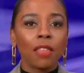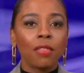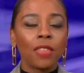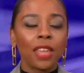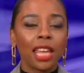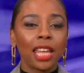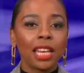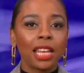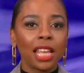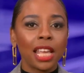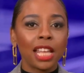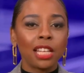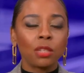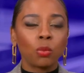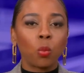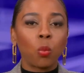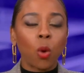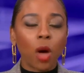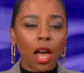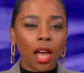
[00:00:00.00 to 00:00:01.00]
then
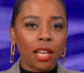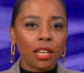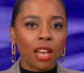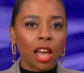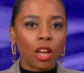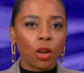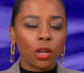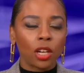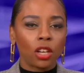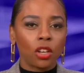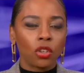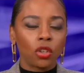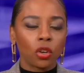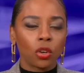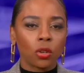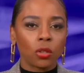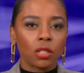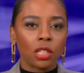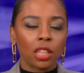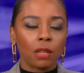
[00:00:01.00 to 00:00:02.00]
it's, one, not going to
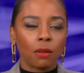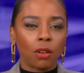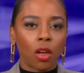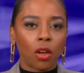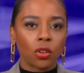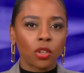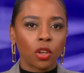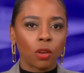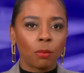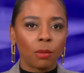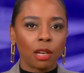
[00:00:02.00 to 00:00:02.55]
inure to the long-term